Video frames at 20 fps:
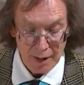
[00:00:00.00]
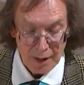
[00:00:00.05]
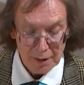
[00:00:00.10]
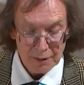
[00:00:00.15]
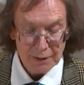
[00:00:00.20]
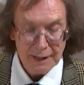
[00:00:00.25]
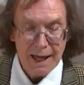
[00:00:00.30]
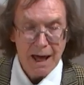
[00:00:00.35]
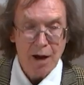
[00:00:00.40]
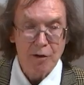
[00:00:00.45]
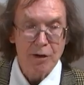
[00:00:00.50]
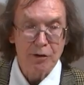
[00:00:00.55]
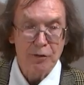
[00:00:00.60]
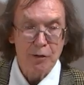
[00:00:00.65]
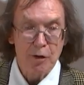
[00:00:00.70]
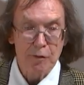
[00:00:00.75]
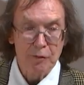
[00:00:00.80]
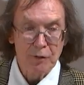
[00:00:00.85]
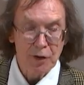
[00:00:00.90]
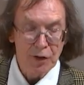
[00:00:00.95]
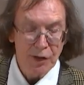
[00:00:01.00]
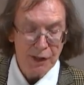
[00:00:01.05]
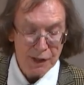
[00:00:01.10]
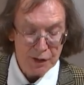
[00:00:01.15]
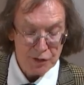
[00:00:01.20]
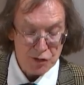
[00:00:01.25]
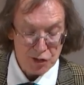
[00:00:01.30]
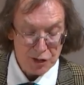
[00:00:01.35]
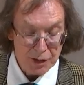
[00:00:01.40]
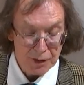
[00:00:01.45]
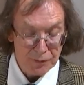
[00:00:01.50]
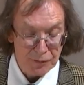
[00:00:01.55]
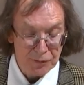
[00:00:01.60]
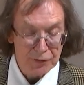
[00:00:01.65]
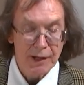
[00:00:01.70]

and carried off clergy as